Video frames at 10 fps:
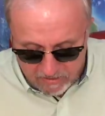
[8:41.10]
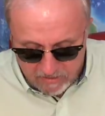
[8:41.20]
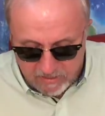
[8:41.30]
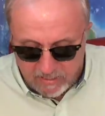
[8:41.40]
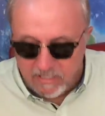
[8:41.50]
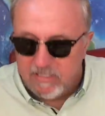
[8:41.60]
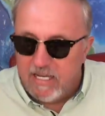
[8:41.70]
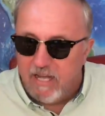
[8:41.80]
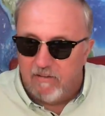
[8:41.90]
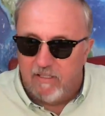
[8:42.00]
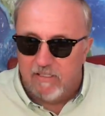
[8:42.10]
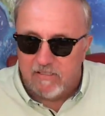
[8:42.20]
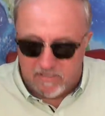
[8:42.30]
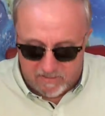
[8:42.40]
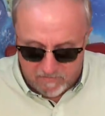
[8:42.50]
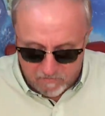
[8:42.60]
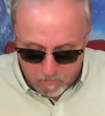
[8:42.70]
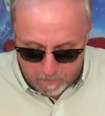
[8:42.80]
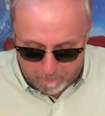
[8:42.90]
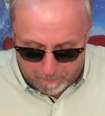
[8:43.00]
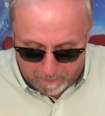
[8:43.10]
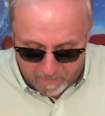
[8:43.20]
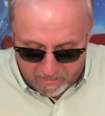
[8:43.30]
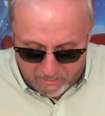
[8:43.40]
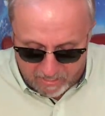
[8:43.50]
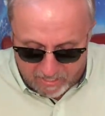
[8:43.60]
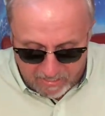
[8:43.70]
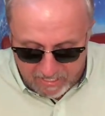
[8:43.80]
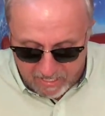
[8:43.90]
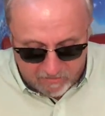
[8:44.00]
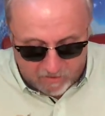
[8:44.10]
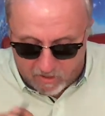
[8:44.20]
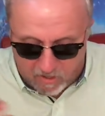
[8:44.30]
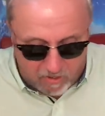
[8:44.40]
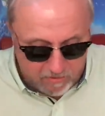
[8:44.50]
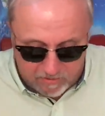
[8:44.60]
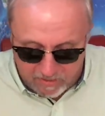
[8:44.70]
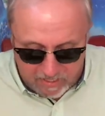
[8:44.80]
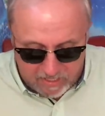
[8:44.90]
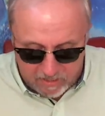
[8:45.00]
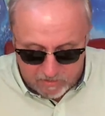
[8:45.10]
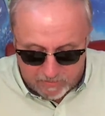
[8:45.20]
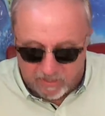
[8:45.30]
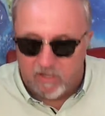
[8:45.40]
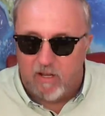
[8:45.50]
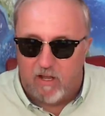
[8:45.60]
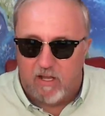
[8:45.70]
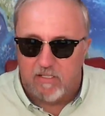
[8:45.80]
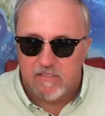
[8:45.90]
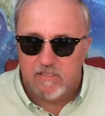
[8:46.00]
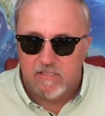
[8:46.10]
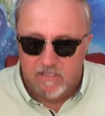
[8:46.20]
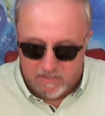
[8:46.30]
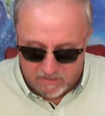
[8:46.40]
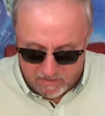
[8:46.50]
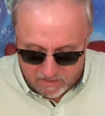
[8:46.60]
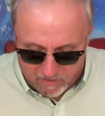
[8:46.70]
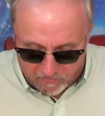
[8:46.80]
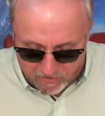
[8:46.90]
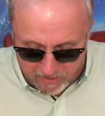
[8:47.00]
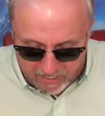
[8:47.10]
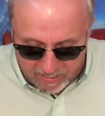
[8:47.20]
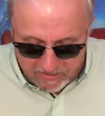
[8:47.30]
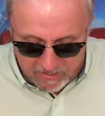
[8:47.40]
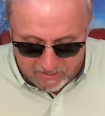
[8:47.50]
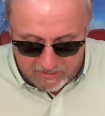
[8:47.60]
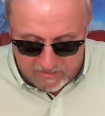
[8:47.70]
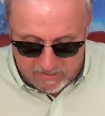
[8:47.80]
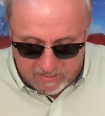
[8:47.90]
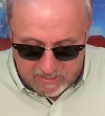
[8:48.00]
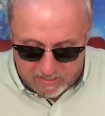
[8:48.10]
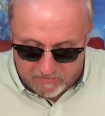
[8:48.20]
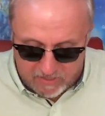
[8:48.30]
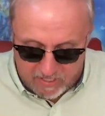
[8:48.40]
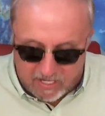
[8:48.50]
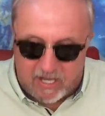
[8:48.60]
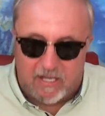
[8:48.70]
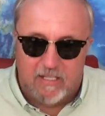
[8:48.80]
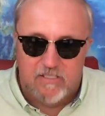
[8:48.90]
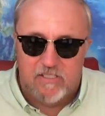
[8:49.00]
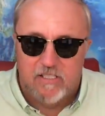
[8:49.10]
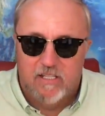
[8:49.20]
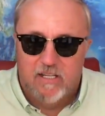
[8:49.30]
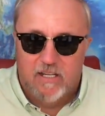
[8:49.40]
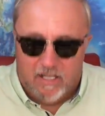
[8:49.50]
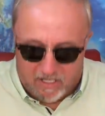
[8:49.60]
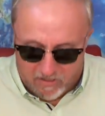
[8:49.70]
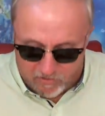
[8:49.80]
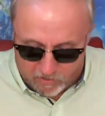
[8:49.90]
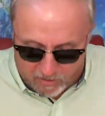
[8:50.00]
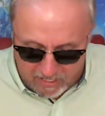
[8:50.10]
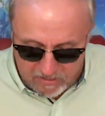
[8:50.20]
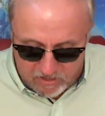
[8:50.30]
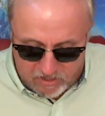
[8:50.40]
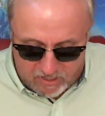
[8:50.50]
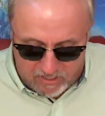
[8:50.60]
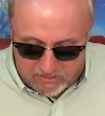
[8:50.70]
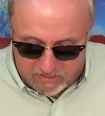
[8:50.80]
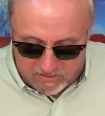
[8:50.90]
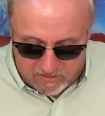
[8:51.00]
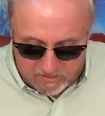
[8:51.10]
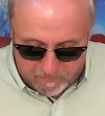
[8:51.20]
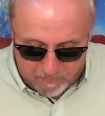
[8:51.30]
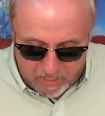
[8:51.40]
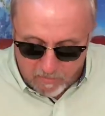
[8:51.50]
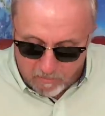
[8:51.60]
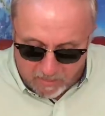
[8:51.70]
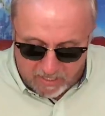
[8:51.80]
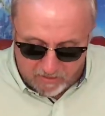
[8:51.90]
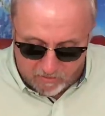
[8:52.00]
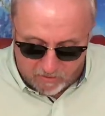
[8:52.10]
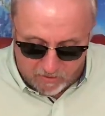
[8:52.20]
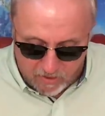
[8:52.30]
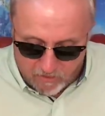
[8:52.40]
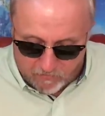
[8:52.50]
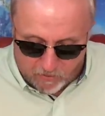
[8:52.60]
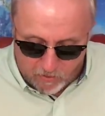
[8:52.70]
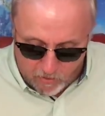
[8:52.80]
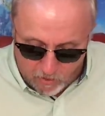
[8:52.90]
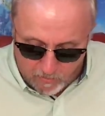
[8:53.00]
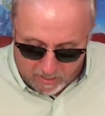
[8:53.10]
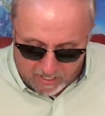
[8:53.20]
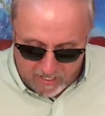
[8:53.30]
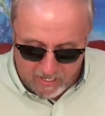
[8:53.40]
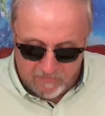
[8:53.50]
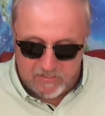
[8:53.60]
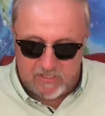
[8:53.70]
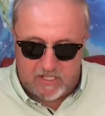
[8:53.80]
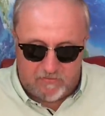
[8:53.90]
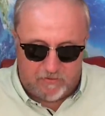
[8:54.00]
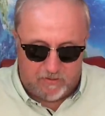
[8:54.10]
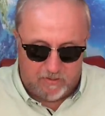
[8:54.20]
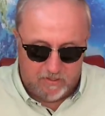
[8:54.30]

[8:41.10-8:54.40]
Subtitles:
Yet doubtless, and I count all things but loss for the excellency of the knowledge of Christ Jesus, my Lord, for whom I have suffered